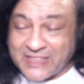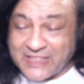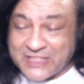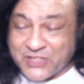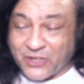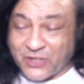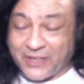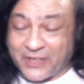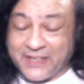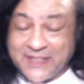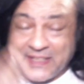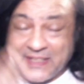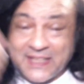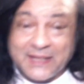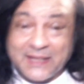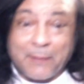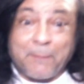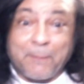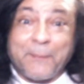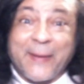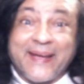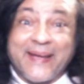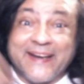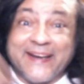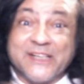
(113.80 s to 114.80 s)
Sorry. The
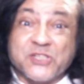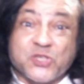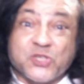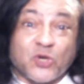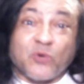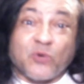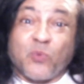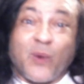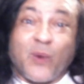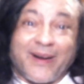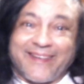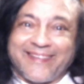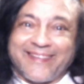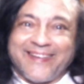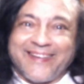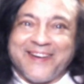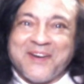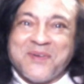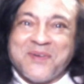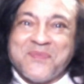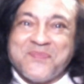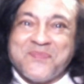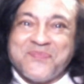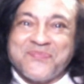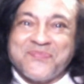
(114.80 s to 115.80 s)
parents got worried.
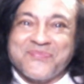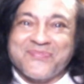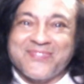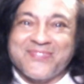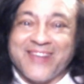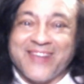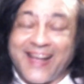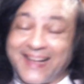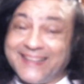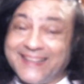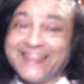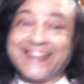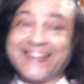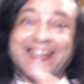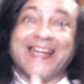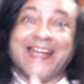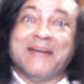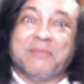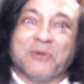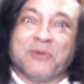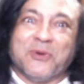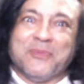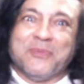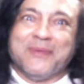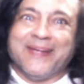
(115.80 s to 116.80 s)
And they
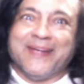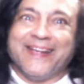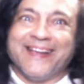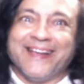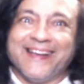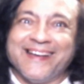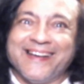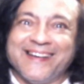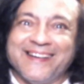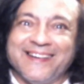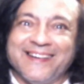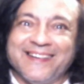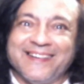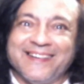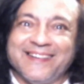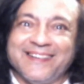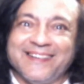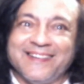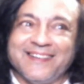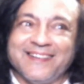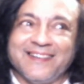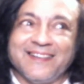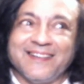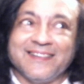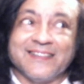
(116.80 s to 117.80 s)
came to me.
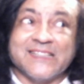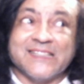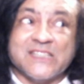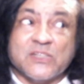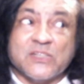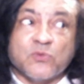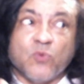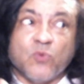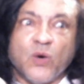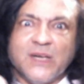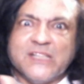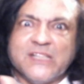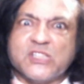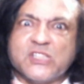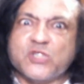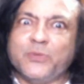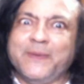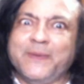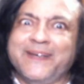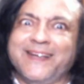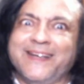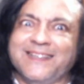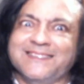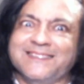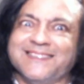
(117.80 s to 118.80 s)
They said, what is to
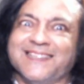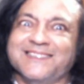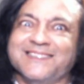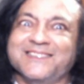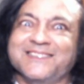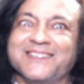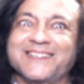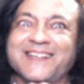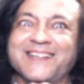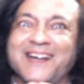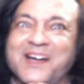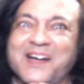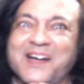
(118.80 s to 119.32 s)
be done, Sanjay?